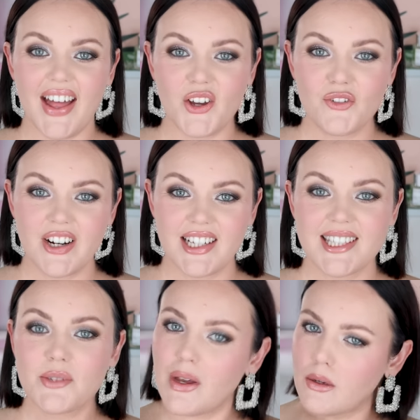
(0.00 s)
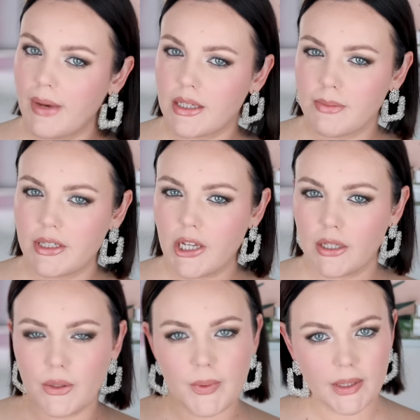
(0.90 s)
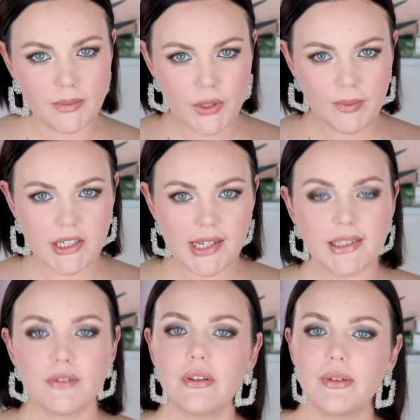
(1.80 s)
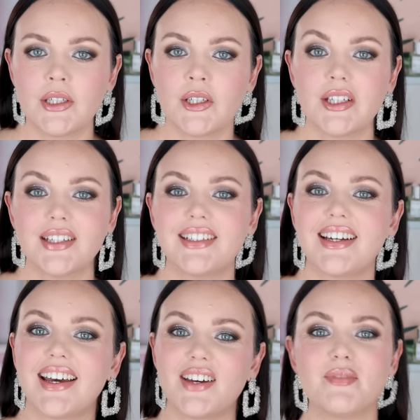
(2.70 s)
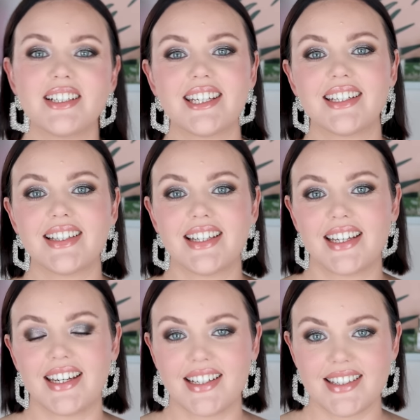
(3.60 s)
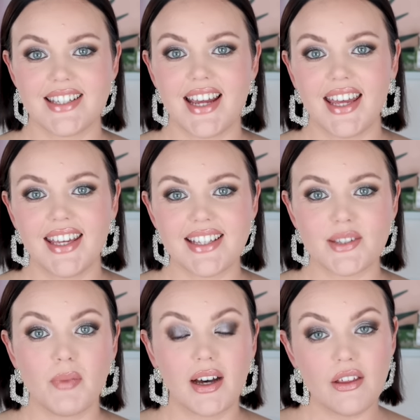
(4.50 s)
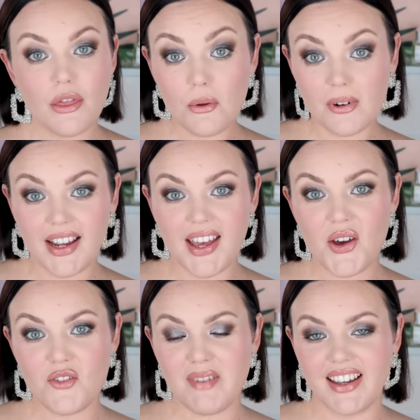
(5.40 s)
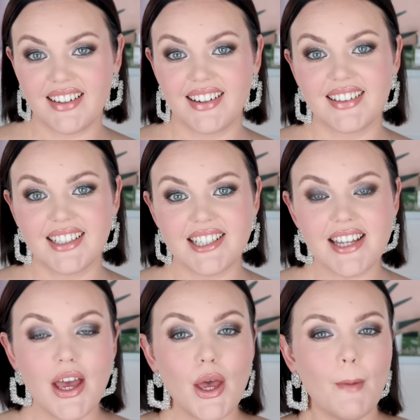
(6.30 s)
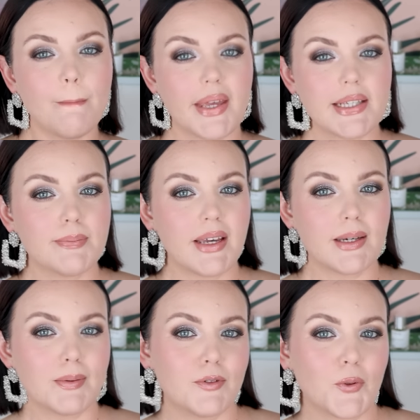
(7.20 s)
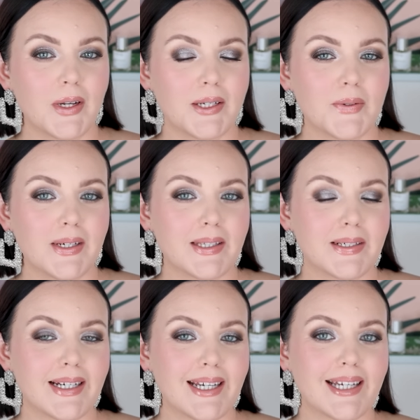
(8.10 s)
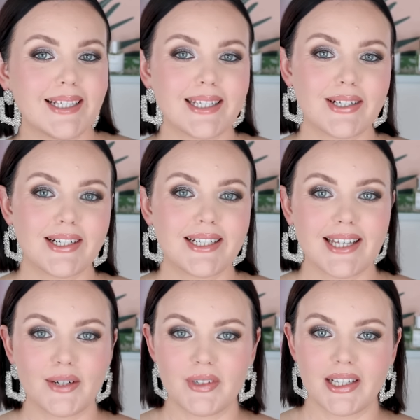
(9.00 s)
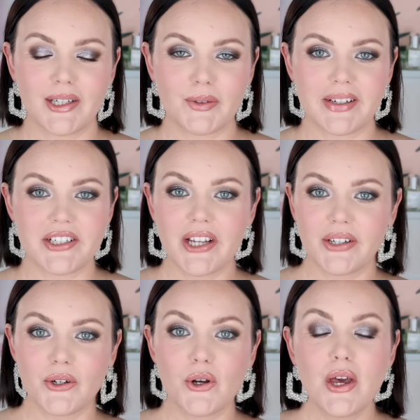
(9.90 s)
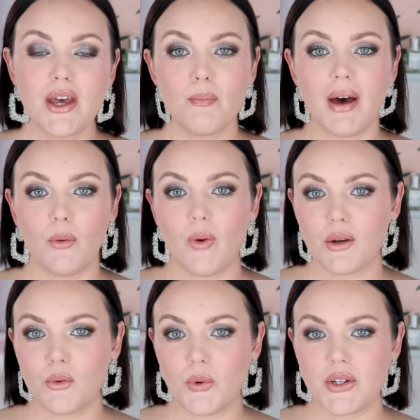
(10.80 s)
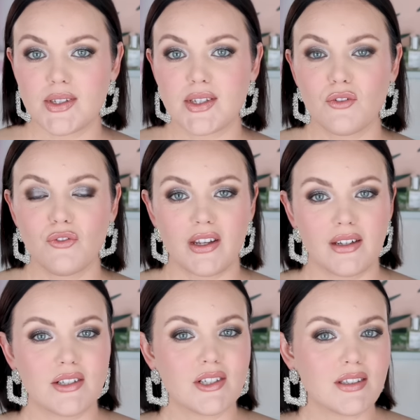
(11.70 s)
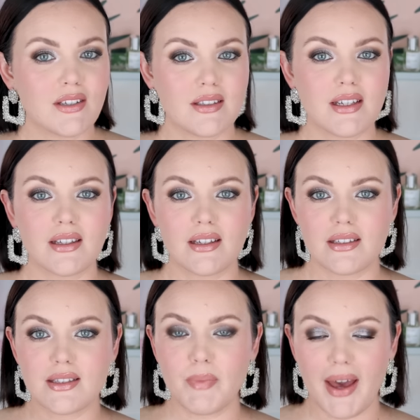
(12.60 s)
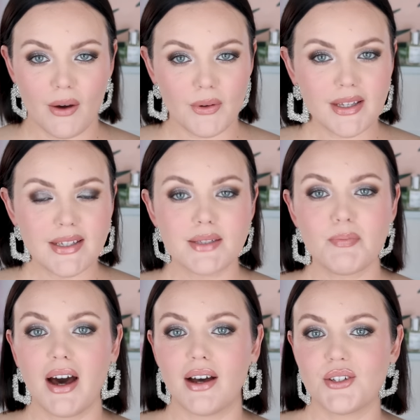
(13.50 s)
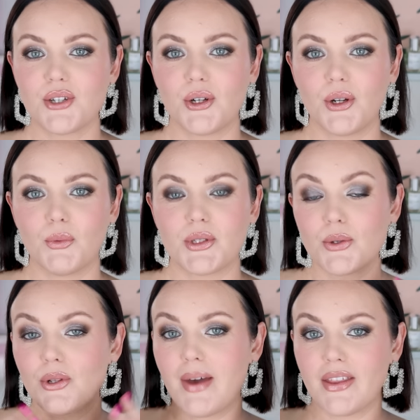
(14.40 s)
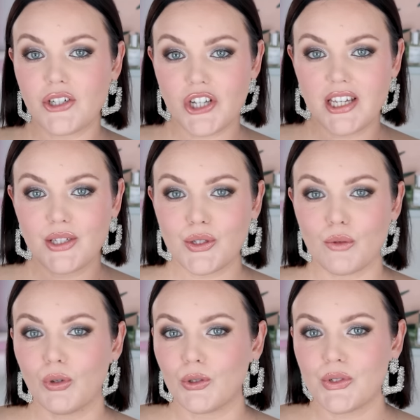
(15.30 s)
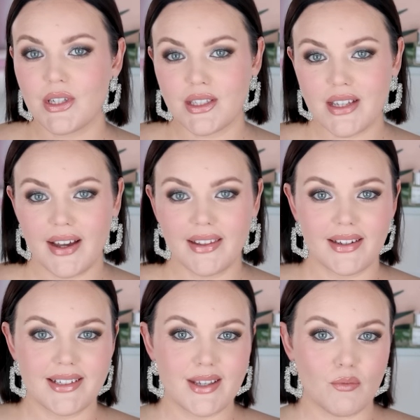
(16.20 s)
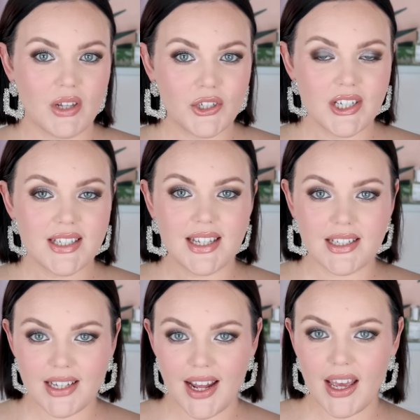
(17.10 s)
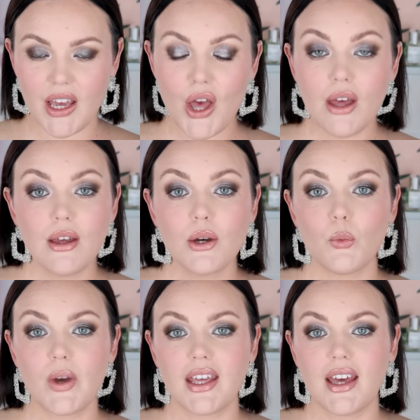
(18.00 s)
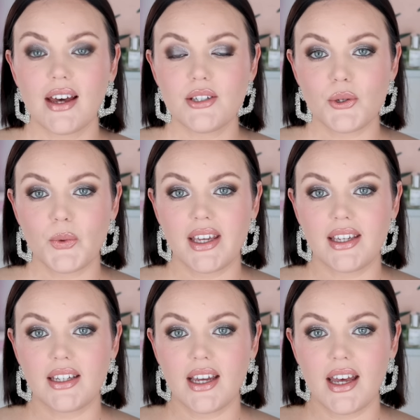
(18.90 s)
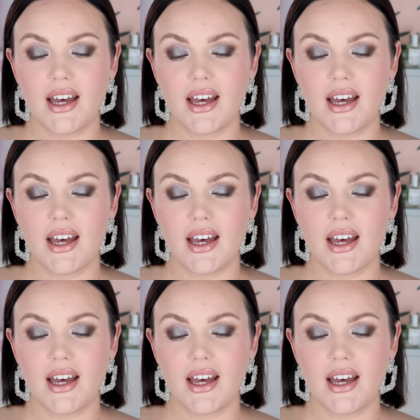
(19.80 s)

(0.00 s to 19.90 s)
Hello friends, welcome back to my channel or welcome to my channel if you are new here. I am Martina Lilly and today is part 3 of my current best makeup of 2023 series that I'm running here on my channel. Part 1 was foundations, concealers, powders. Part 2 was all about the cheeks, so bronzers, highlighters and blushes. And today we are doing